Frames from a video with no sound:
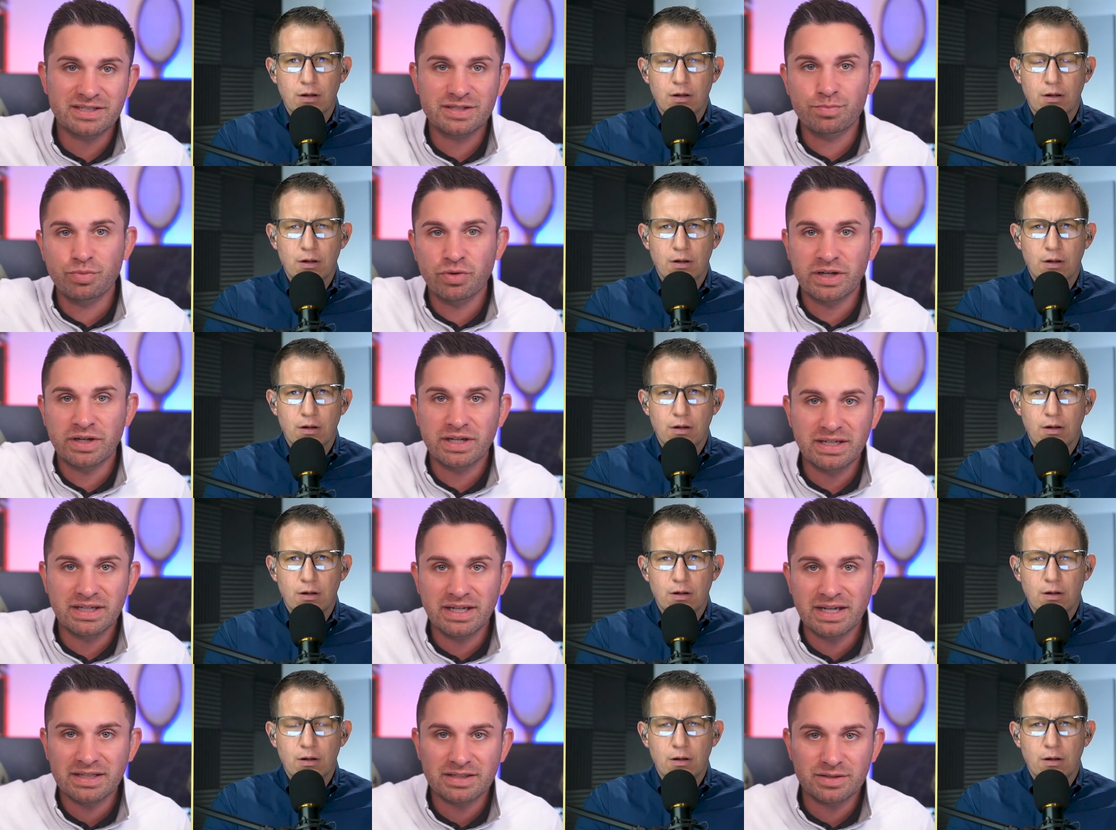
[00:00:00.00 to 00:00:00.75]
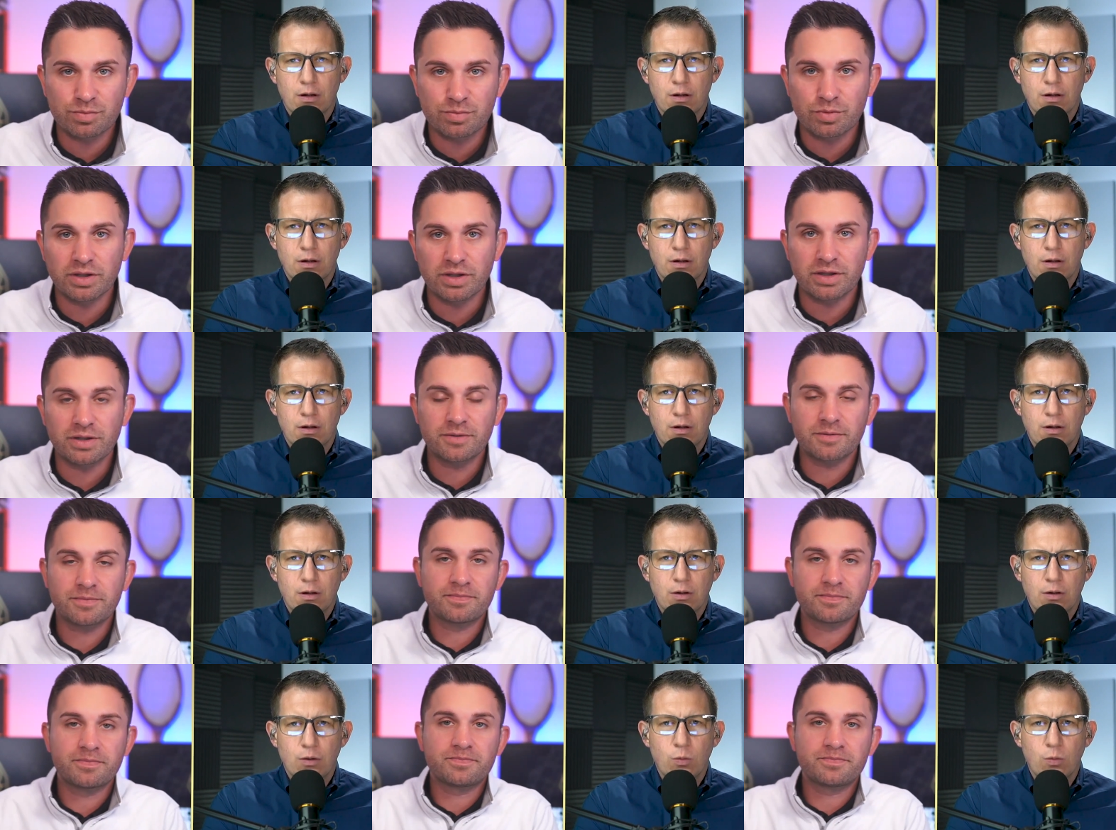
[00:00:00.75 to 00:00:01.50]
Speaker 1: this spring and next spring?
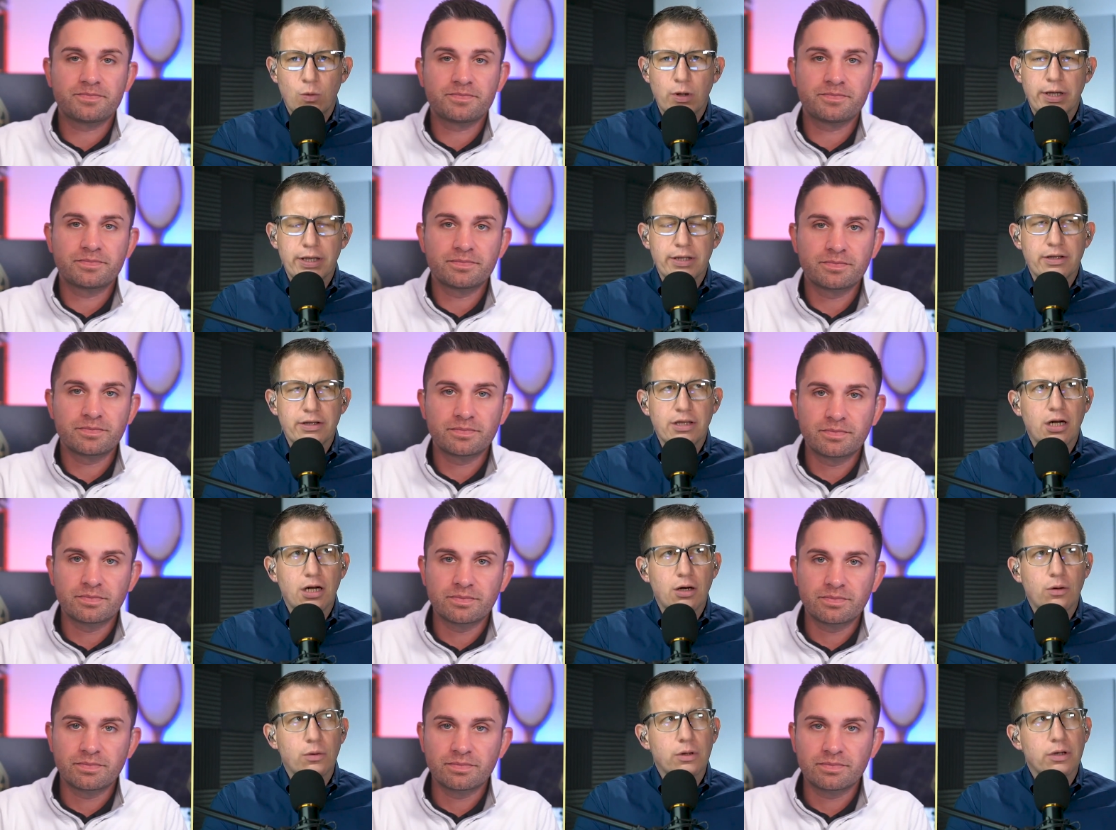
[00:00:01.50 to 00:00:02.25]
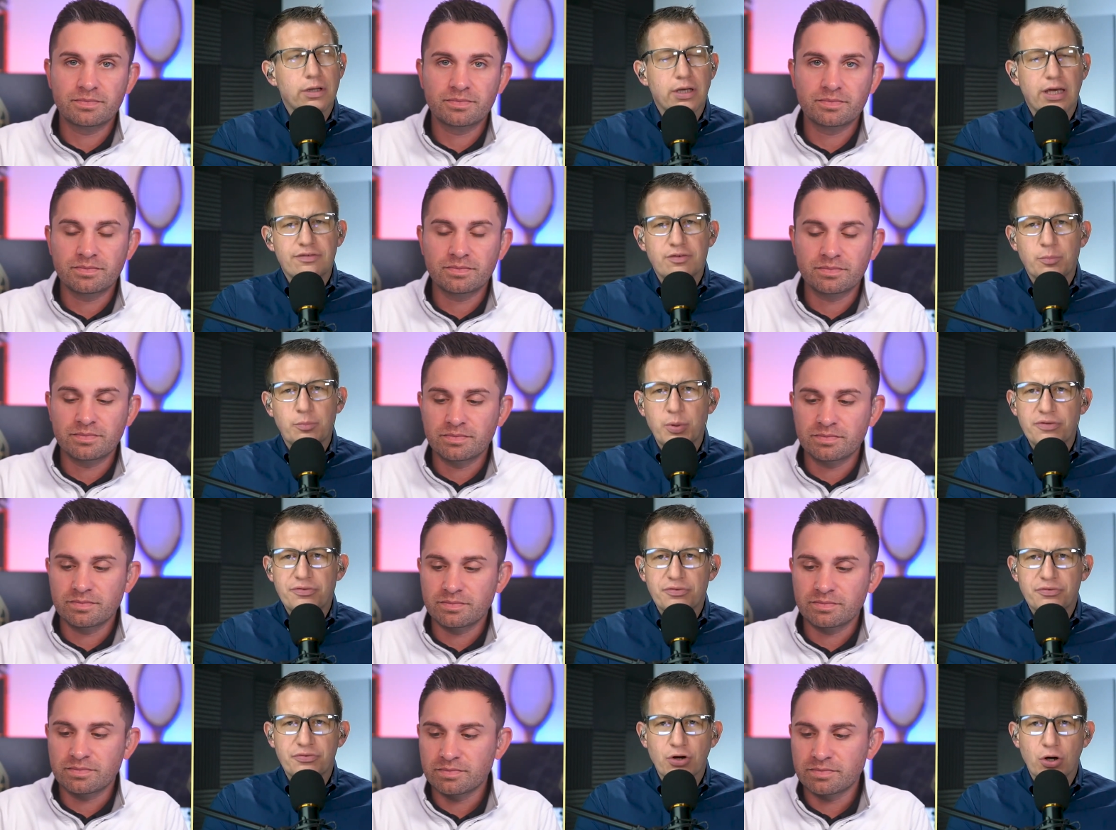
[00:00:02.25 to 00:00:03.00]
Speaker 2: Well, you know, as a
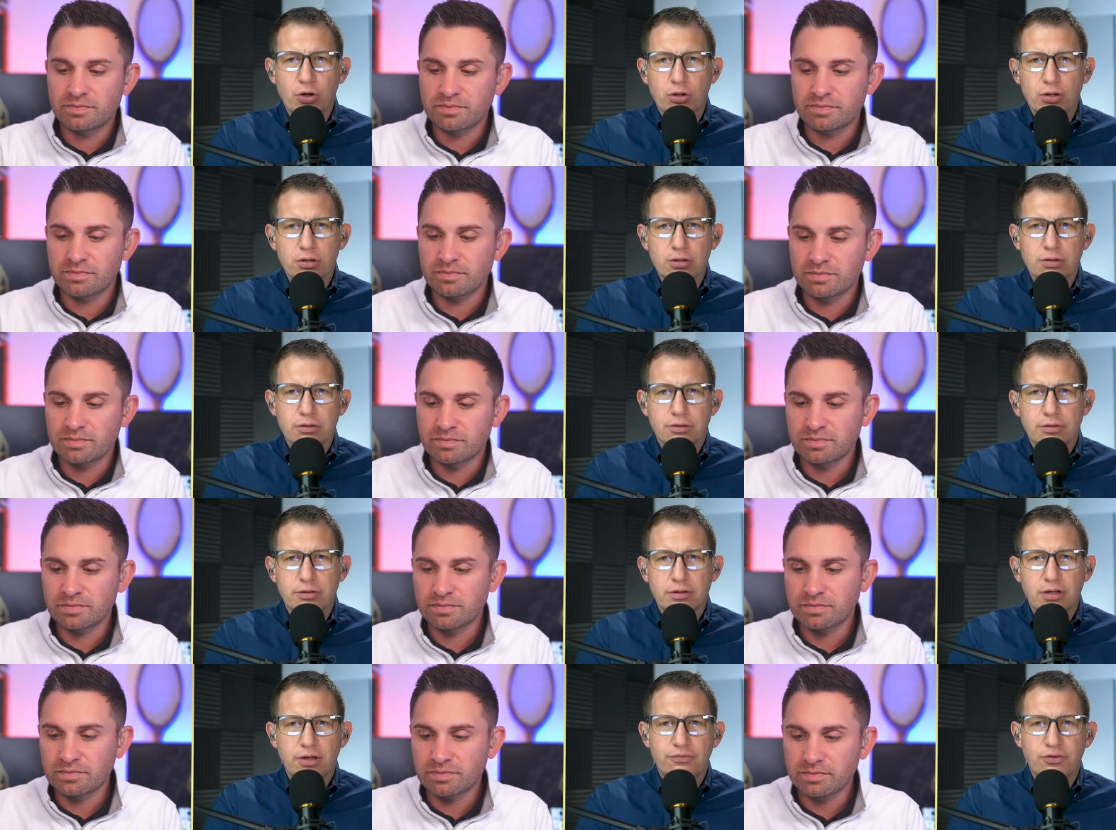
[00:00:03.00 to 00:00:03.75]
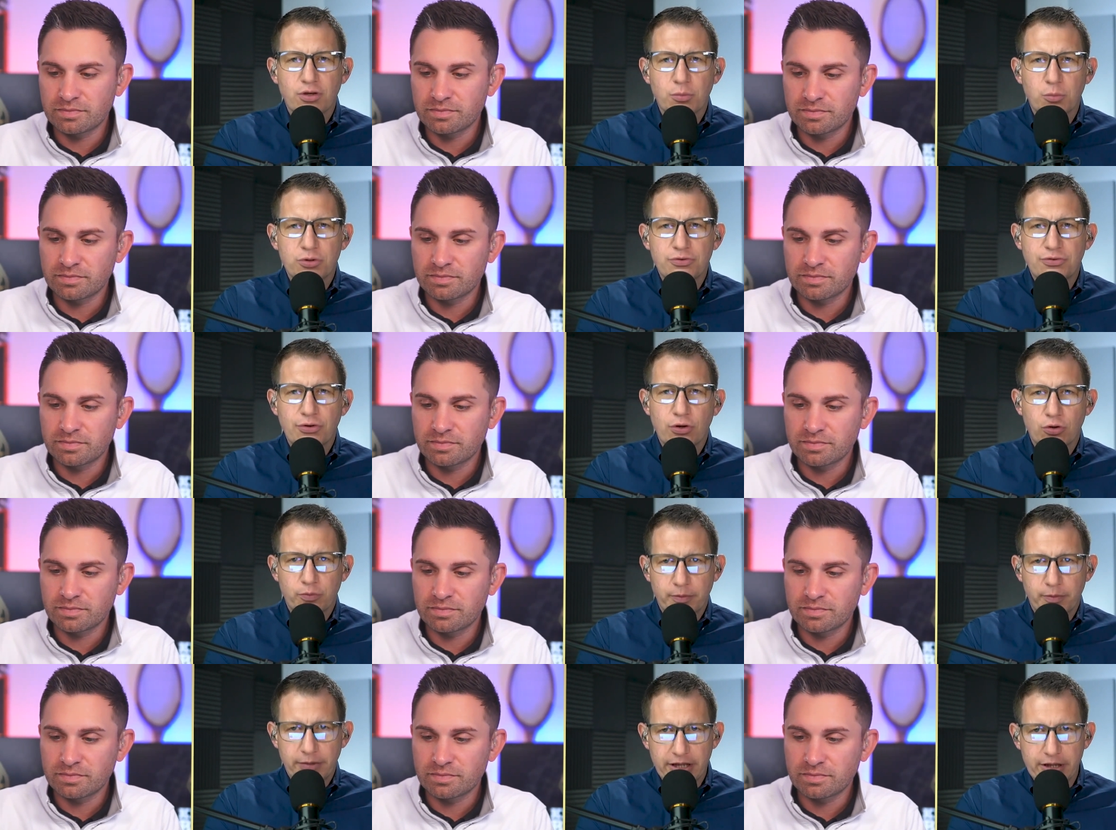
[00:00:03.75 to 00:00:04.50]
business owner, if someone
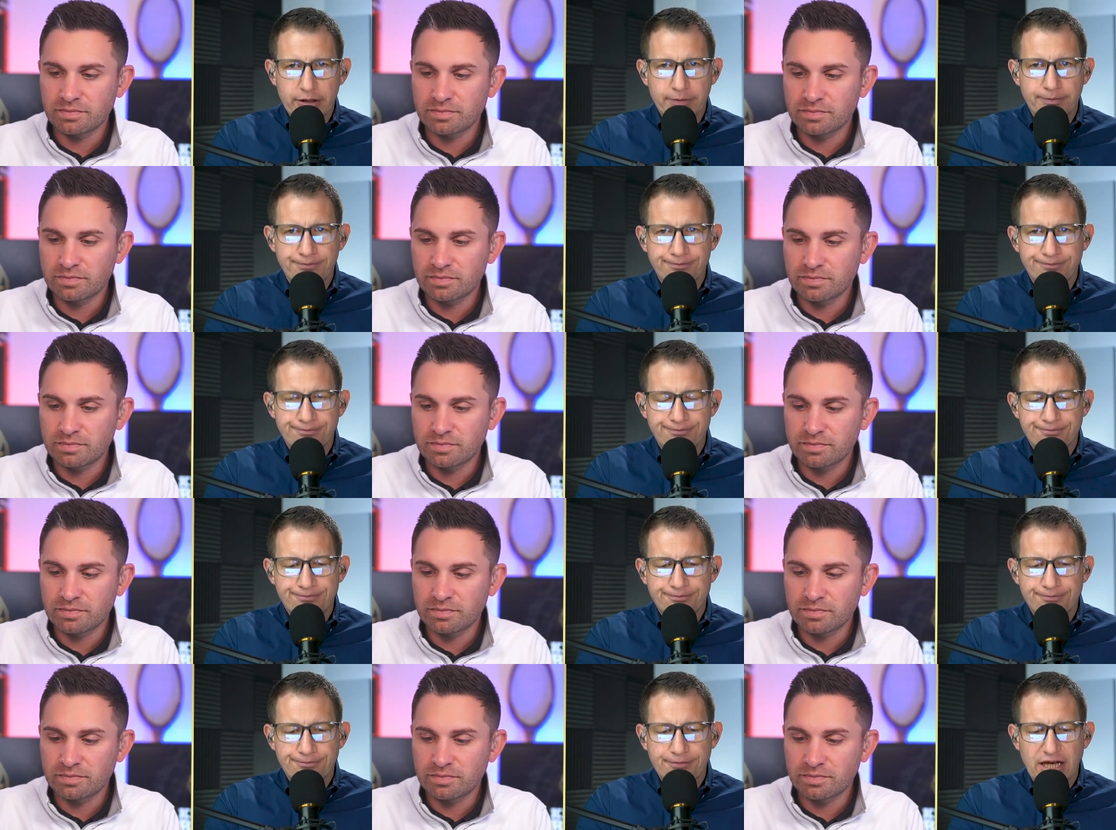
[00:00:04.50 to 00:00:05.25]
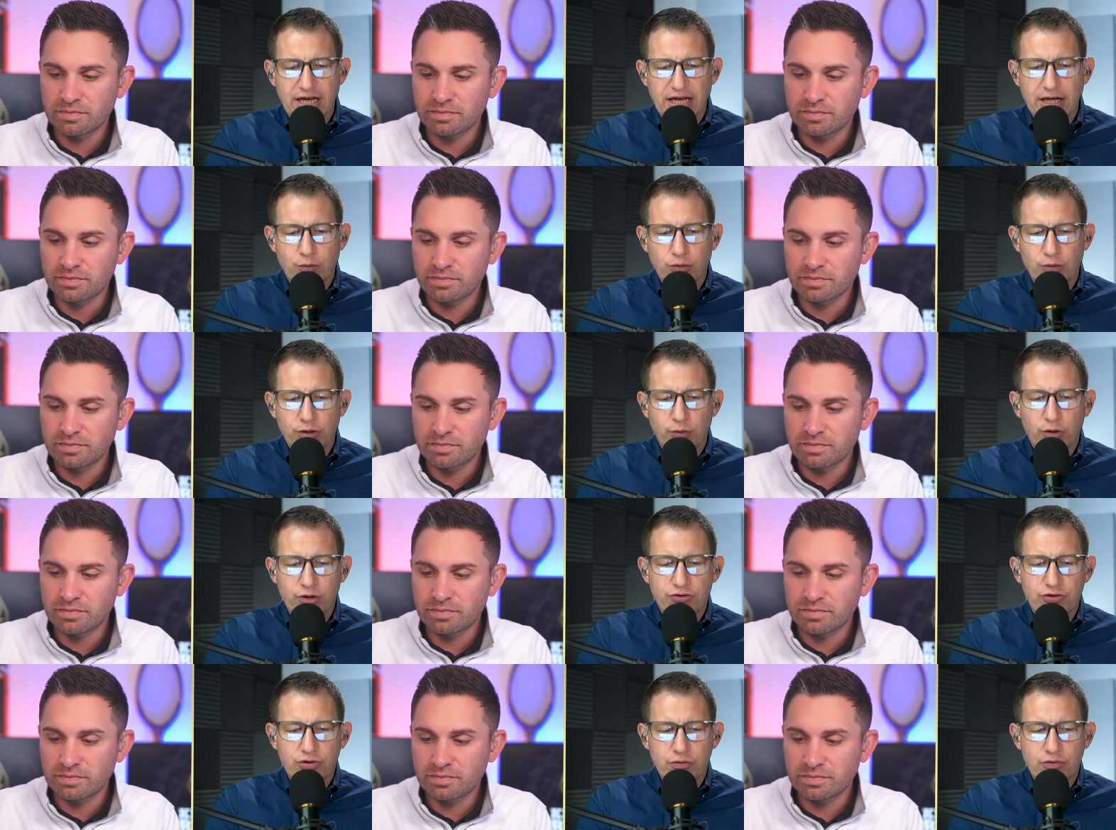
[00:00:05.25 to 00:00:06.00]
told me, hey, we
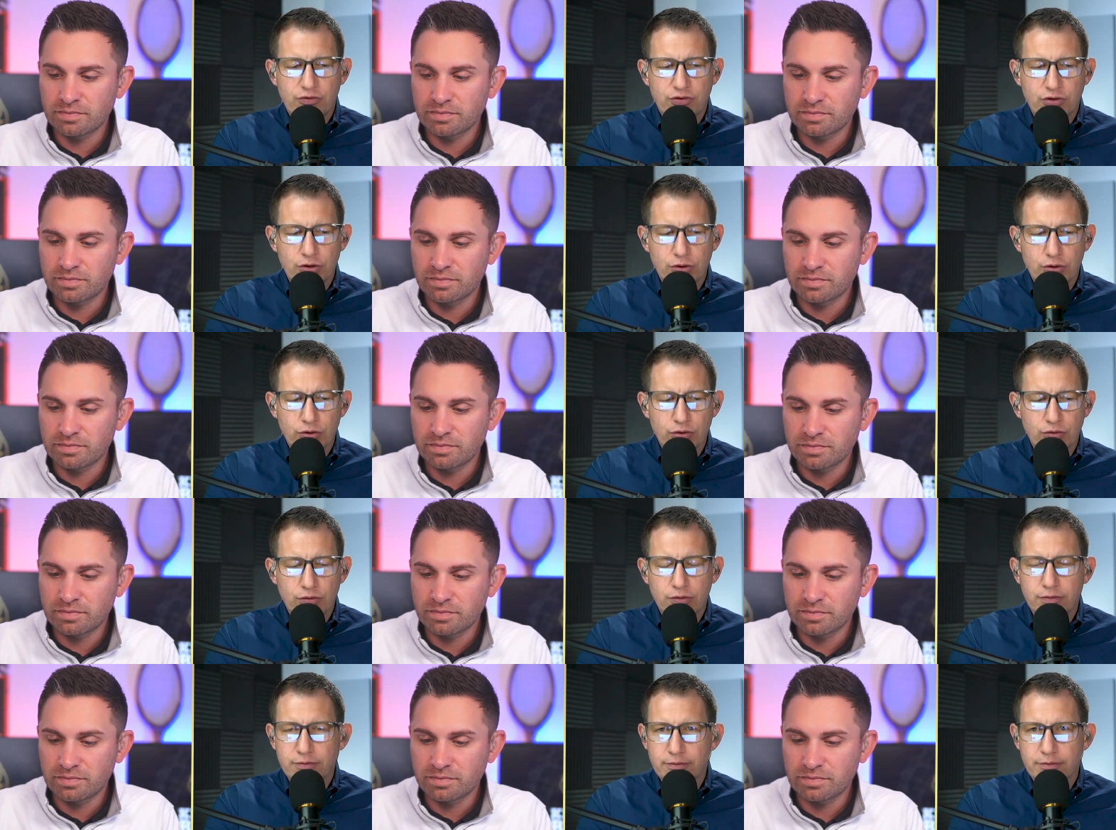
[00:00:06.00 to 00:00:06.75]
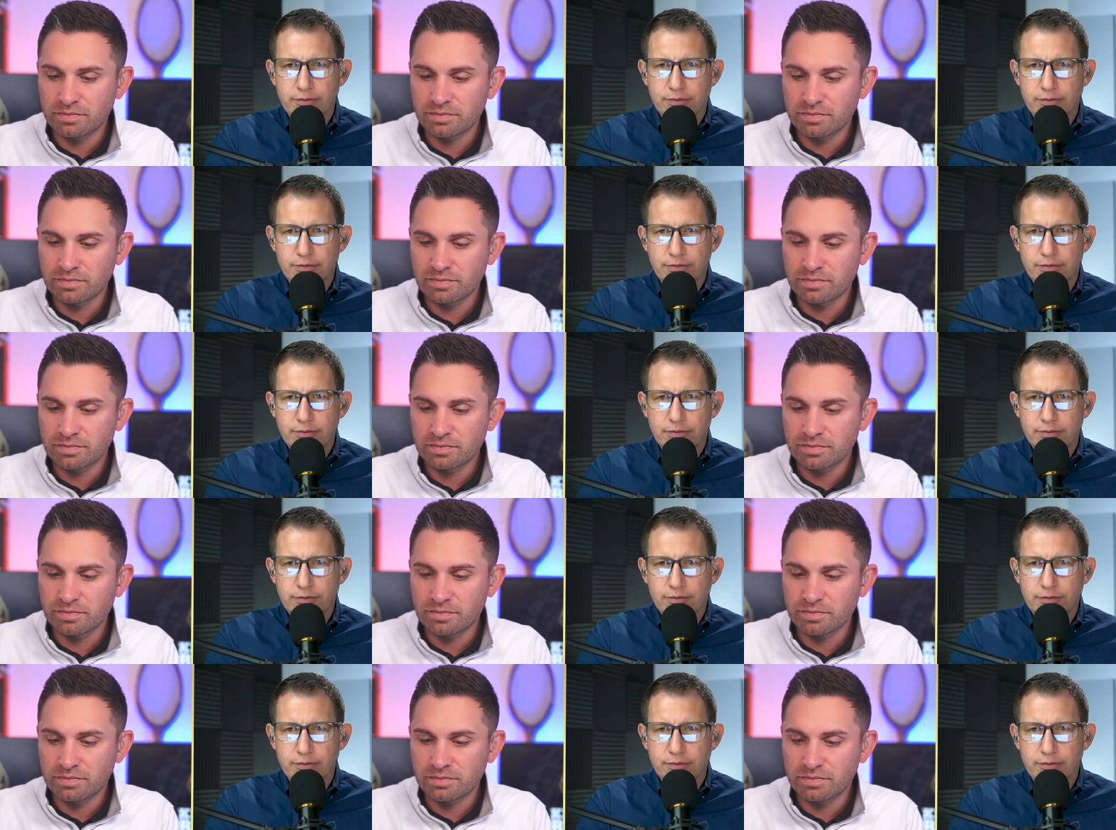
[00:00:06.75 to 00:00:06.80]
want you to